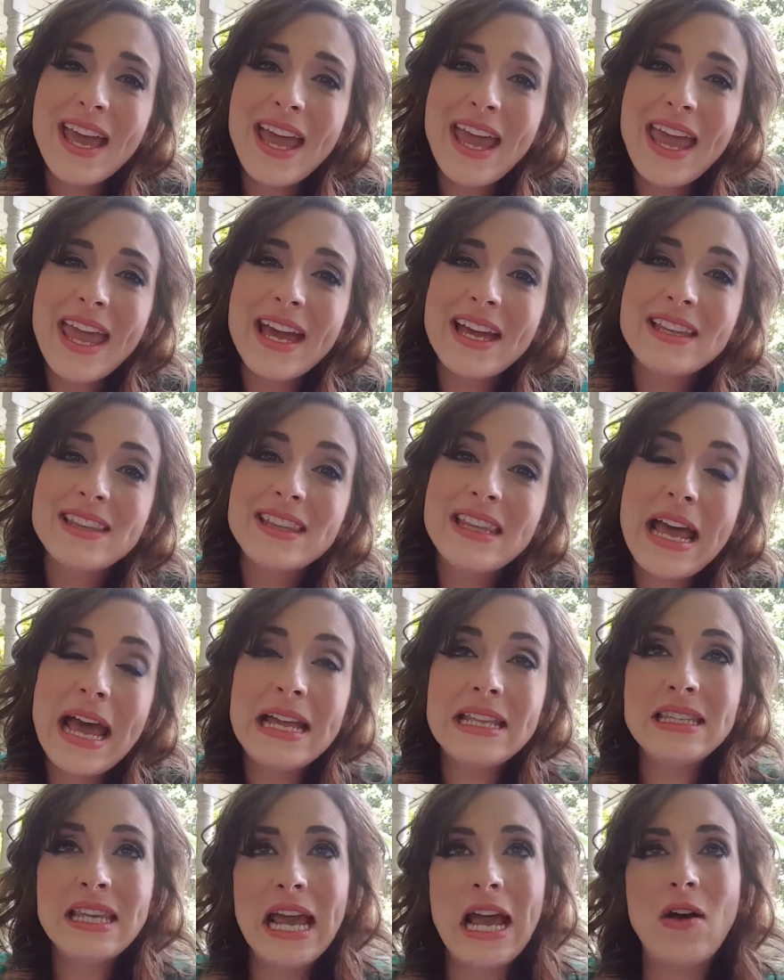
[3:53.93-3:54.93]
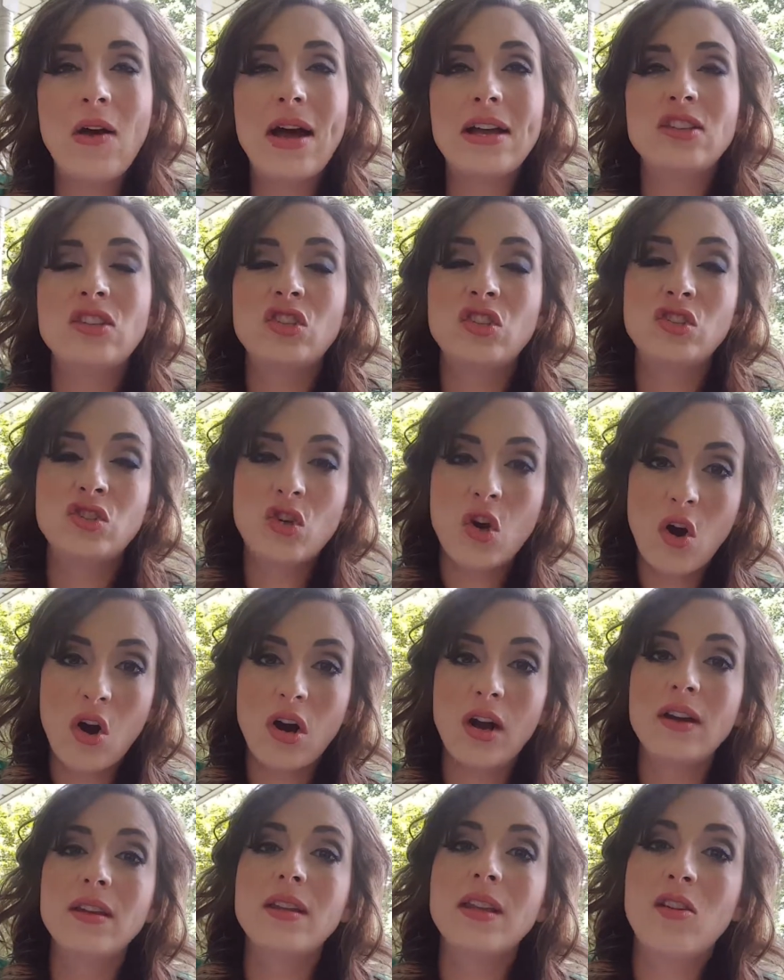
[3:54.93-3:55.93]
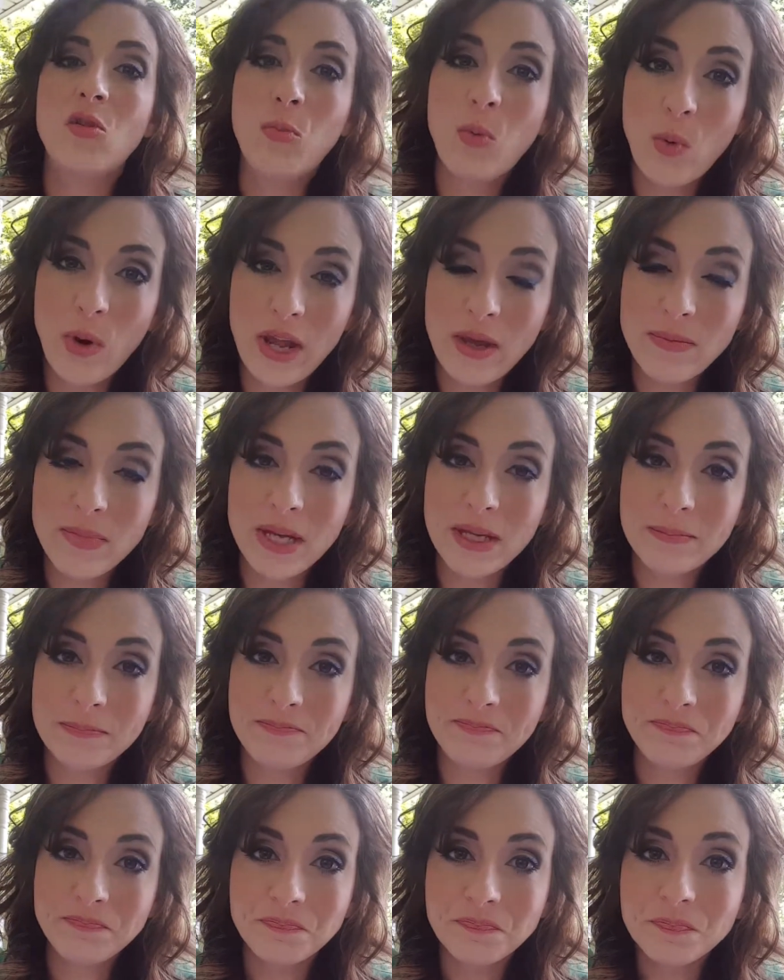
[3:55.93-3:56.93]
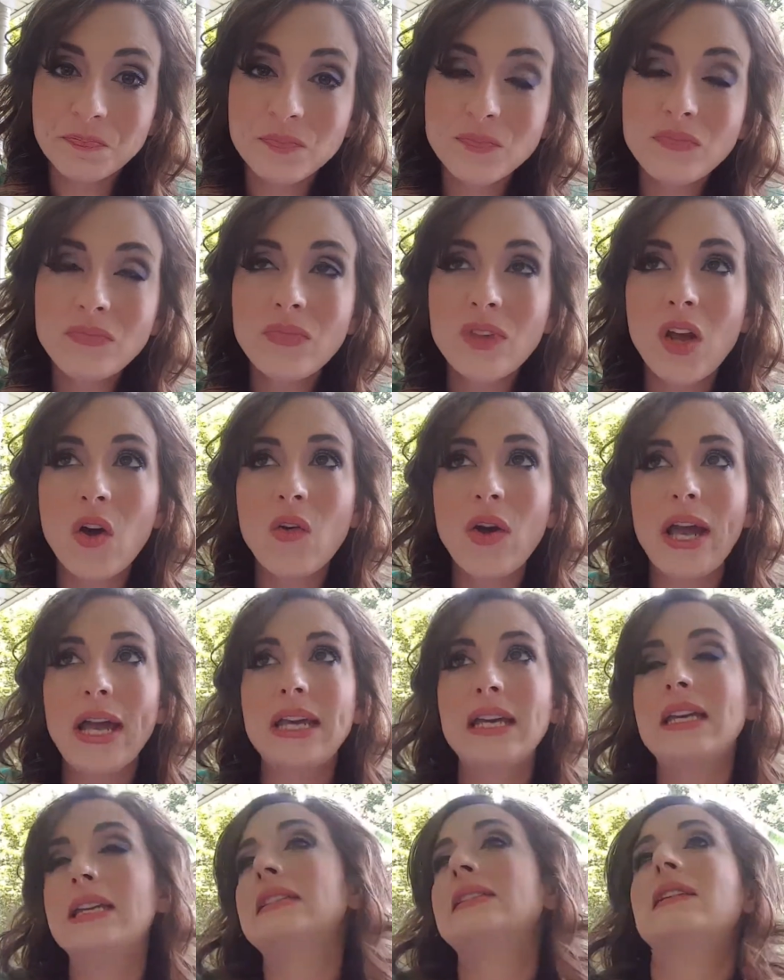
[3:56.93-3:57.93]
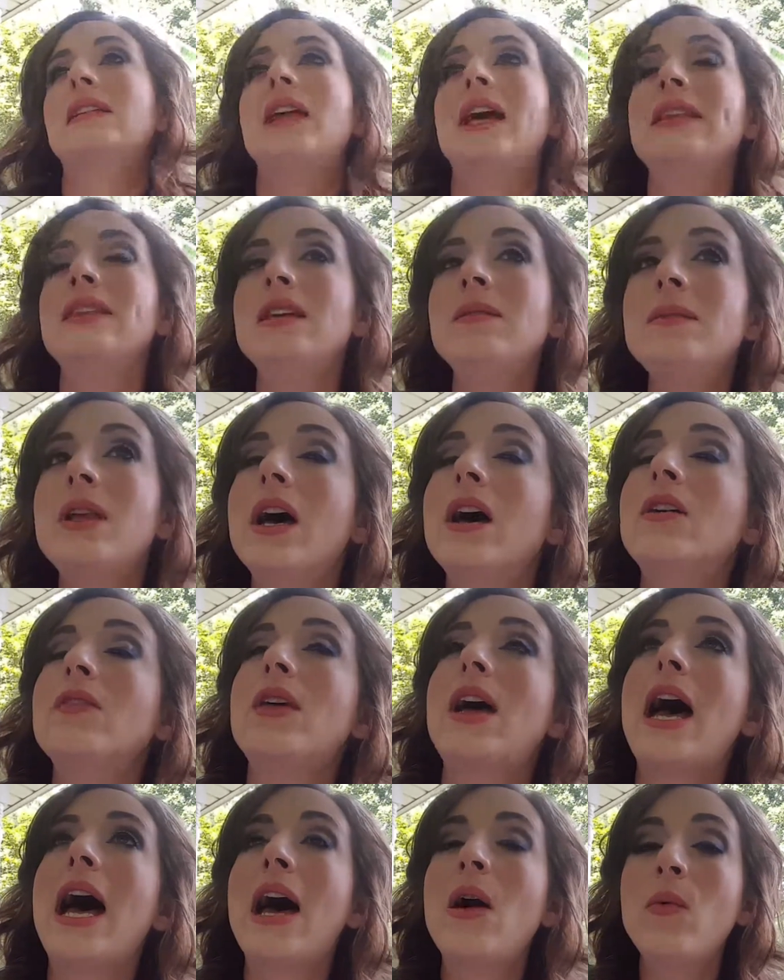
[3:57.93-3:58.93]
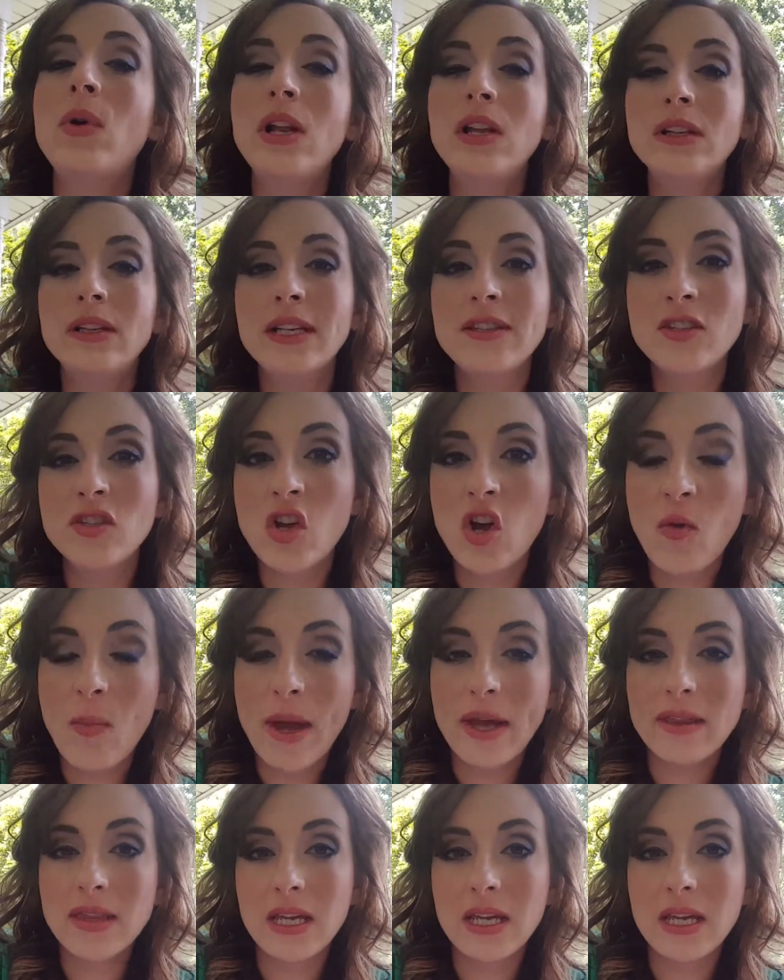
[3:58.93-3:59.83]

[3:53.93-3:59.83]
And that's how I start the appointment. Okay, is to let them know that I want to get to know about